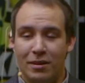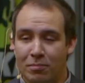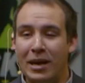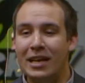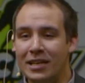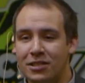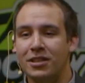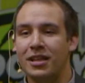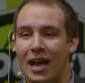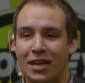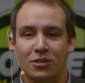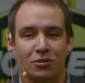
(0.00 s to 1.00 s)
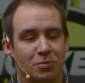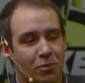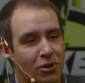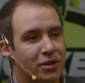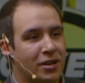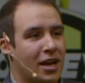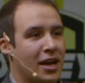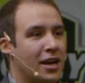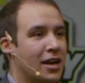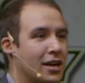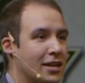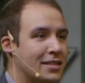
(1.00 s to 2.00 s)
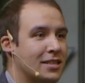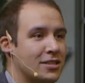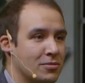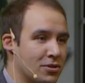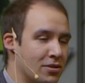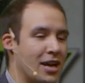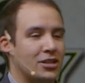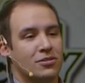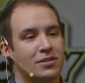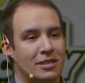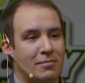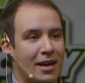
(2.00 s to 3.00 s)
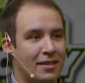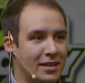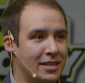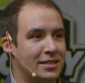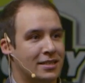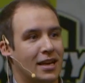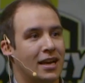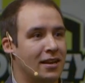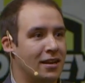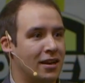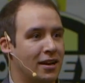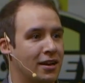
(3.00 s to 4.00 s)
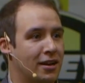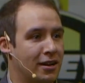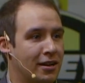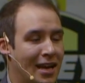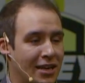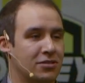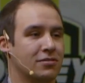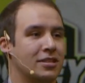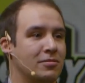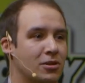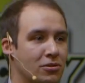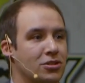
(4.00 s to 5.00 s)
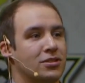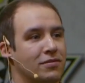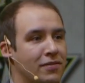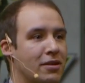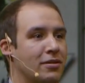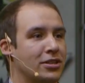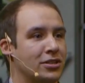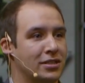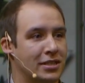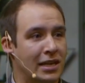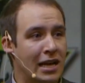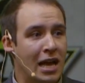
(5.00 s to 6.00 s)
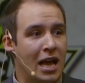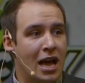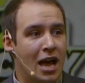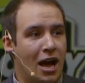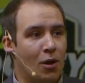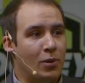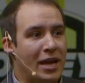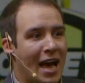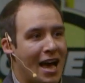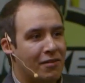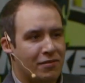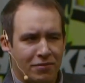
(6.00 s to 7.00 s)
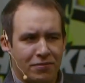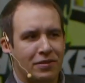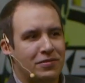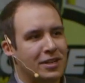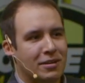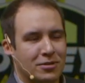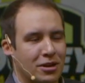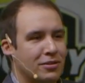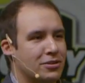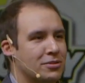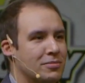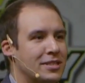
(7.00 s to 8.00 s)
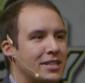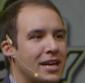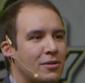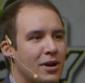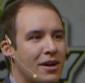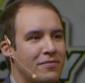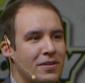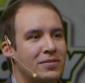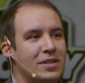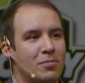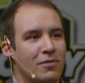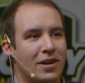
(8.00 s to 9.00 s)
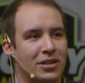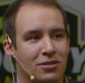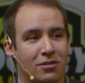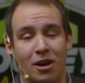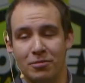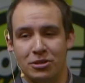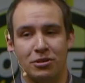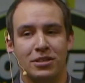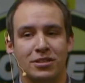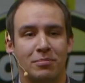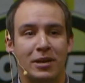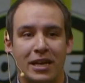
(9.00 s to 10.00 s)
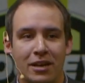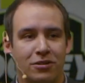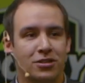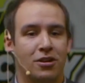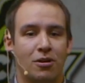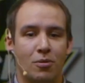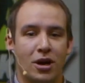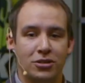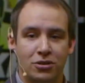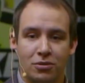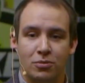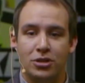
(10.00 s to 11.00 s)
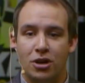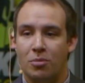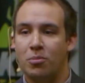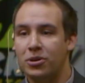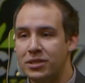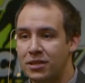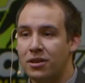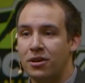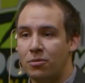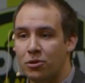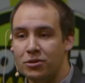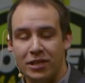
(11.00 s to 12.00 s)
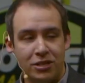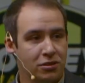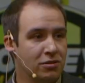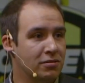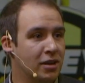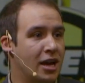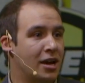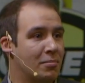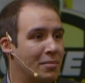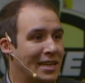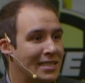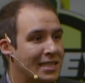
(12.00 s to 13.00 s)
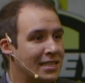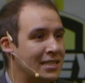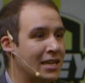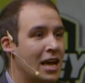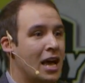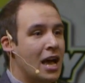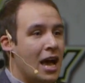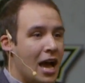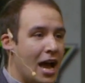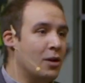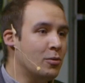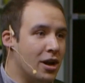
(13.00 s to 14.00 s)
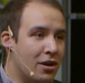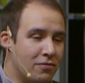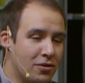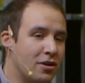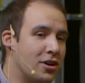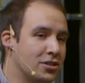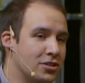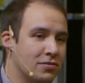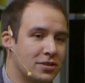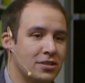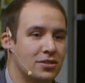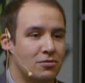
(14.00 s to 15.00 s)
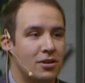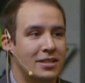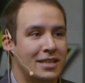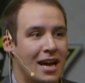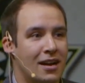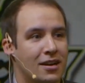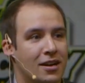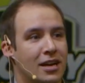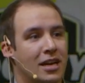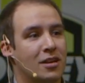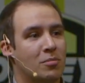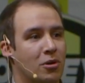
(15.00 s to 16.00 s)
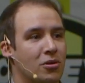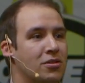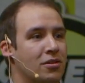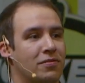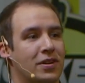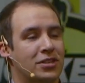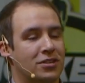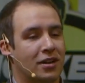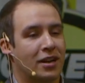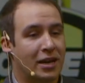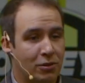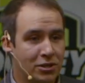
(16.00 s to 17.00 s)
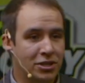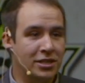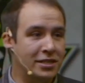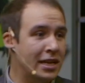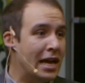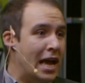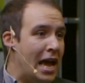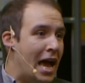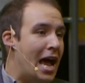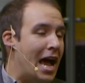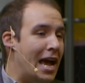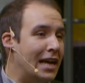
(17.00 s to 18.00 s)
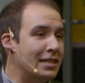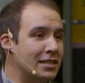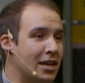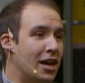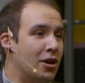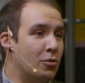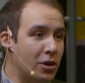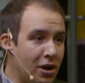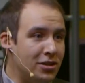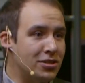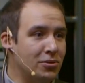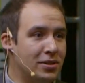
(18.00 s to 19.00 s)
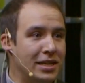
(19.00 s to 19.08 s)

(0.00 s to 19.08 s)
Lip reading: Mainly to the national sport system, so national team athletes and national team coaches and federations. We have 50, I'm sorry, there's a mistake. We have 50 professional arbitrators and mediators on our roster, which are appointed on a rotational basis. And we offer our services across Canada in both official languages. And we're also